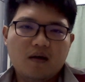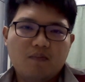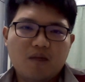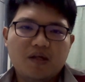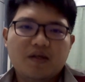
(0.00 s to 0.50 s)

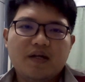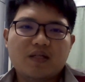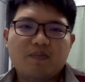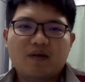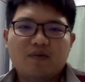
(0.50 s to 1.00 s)
monitor
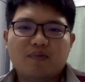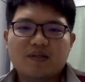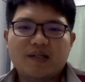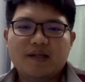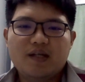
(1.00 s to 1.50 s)
its battery
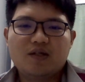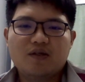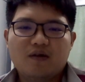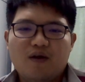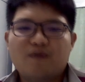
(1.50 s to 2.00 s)

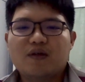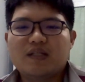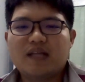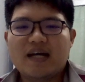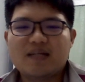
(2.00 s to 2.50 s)
percentage. Of
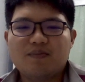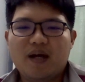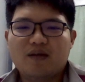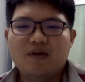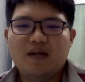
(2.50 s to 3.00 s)
course, it has a
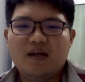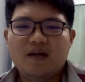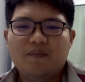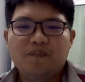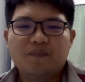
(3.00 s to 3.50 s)
battery